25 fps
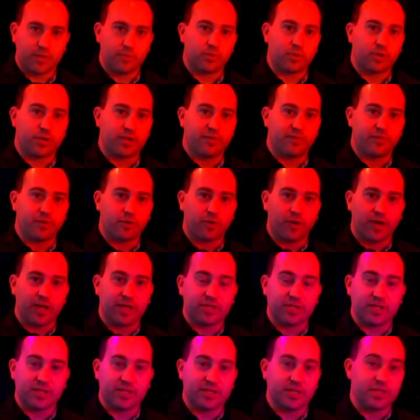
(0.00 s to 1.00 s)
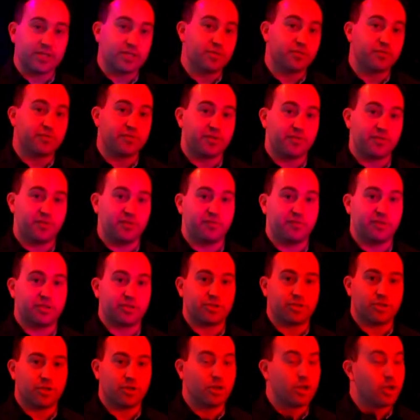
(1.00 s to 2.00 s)
and will give your HSD 250
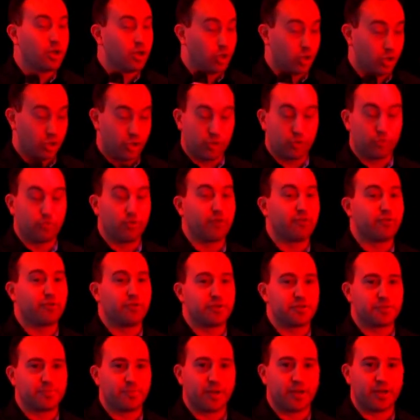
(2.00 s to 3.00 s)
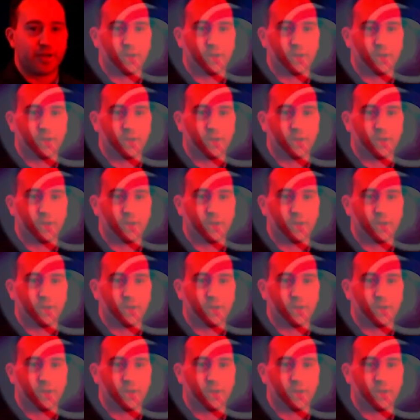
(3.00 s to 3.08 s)
fixture a good run for its